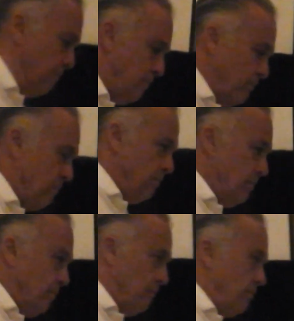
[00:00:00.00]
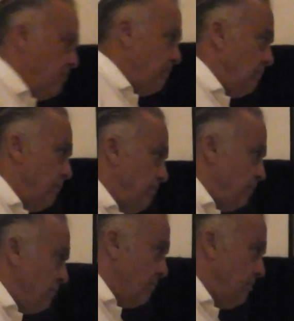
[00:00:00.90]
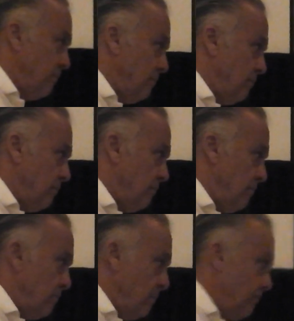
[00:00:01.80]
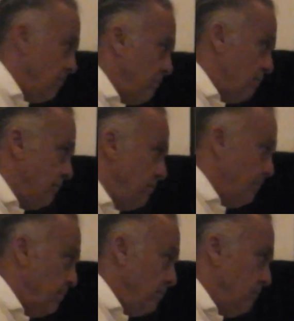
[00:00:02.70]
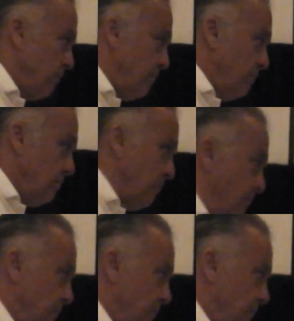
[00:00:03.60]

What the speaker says: any other class that has walked the hallways. And they've become the first Middlesex County